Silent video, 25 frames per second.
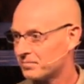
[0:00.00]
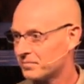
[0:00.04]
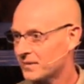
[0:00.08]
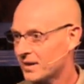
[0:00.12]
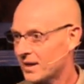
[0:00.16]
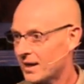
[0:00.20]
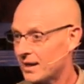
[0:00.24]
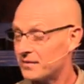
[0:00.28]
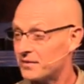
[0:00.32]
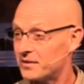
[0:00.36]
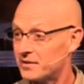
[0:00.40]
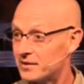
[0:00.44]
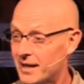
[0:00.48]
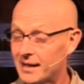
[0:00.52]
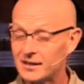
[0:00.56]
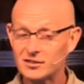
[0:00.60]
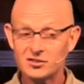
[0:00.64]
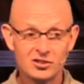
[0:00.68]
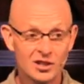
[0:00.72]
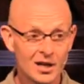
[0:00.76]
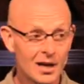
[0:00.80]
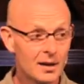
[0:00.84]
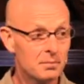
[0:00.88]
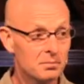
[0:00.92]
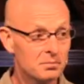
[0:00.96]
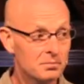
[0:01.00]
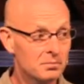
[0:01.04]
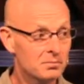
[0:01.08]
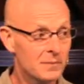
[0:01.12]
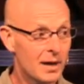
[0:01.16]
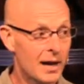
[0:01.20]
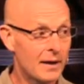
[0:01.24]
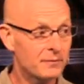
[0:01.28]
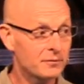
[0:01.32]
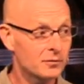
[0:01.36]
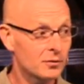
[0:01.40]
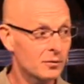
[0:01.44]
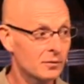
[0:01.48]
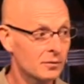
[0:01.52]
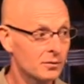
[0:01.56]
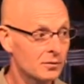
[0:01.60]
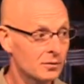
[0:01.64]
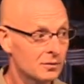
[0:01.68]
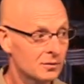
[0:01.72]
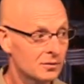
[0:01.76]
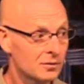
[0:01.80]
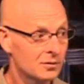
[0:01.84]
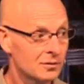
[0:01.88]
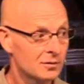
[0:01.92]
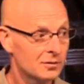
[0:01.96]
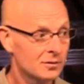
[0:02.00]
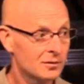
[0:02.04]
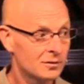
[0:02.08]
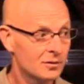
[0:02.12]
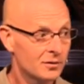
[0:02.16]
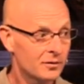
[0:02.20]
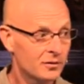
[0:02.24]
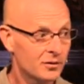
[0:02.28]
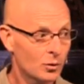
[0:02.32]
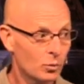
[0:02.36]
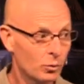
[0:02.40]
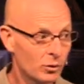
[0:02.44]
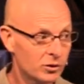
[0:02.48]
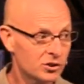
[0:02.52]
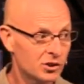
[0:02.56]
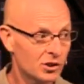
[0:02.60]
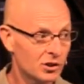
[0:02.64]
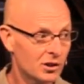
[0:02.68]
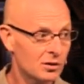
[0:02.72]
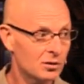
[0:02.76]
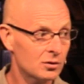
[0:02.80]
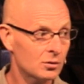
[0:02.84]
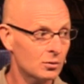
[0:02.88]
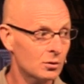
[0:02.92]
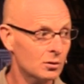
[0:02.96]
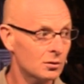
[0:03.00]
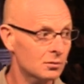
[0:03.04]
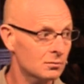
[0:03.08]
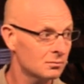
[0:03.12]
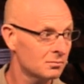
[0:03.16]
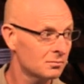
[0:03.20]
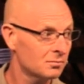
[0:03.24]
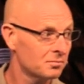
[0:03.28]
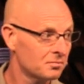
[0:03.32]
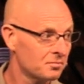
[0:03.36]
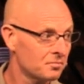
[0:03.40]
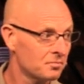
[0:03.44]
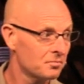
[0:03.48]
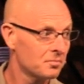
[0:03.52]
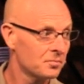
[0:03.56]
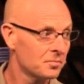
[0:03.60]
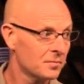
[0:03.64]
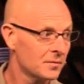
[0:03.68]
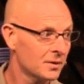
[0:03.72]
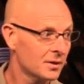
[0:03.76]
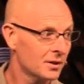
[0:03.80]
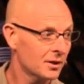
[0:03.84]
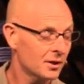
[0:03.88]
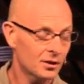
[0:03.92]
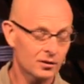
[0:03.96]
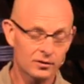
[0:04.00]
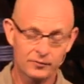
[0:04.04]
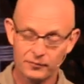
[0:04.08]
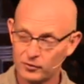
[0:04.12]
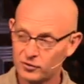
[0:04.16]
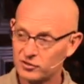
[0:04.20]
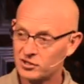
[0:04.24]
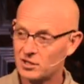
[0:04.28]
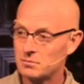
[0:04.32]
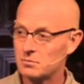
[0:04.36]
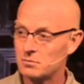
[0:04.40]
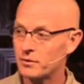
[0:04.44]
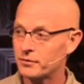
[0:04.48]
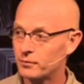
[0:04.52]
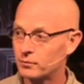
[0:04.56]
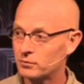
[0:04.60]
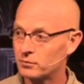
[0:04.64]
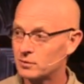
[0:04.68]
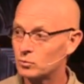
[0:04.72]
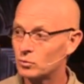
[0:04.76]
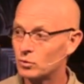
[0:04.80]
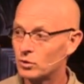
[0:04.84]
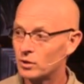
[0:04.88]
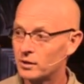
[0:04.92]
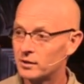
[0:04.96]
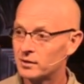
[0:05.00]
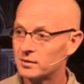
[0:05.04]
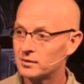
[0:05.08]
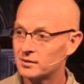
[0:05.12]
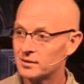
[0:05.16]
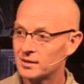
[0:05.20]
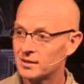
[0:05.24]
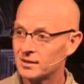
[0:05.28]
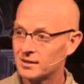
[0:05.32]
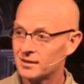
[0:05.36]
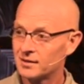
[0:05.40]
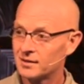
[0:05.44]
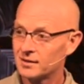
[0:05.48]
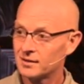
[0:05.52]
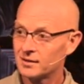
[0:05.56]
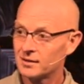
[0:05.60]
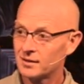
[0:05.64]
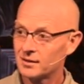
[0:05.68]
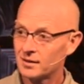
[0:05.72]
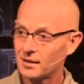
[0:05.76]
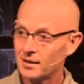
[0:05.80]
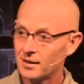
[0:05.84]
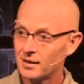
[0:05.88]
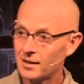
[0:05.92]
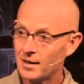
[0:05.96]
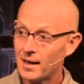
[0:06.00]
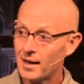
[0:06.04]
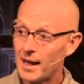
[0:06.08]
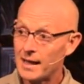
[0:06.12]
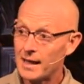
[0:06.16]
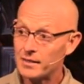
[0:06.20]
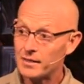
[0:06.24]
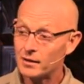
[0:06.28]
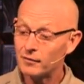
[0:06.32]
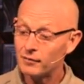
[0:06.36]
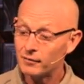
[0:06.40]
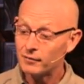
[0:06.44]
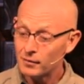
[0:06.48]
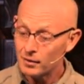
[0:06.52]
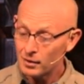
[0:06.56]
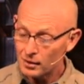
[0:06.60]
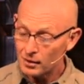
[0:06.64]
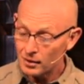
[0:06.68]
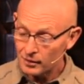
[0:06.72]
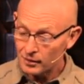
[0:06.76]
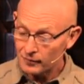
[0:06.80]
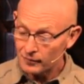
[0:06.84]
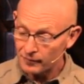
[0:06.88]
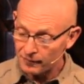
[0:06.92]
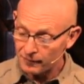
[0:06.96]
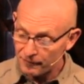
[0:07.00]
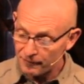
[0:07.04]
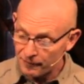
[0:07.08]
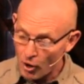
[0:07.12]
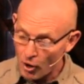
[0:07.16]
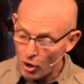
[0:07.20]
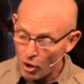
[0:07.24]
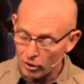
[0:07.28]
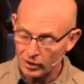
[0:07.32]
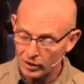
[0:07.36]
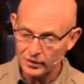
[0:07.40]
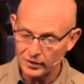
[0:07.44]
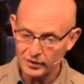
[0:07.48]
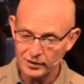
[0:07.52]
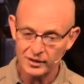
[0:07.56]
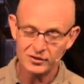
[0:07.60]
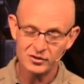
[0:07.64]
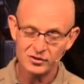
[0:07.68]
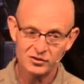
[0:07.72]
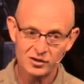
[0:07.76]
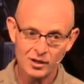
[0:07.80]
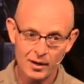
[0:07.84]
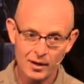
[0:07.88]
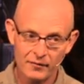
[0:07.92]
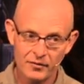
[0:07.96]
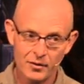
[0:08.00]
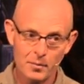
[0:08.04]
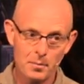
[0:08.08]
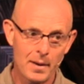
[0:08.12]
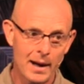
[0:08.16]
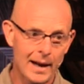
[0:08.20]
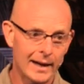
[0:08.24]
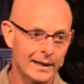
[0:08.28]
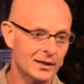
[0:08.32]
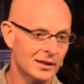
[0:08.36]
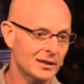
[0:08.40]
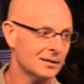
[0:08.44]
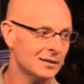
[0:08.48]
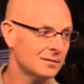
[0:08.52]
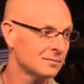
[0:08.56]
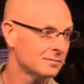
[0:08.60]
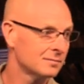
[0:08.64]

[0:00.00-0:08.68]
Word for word: And the next step after the witch at Endor is 1 Samuel 31 and the fallenness of the mighty.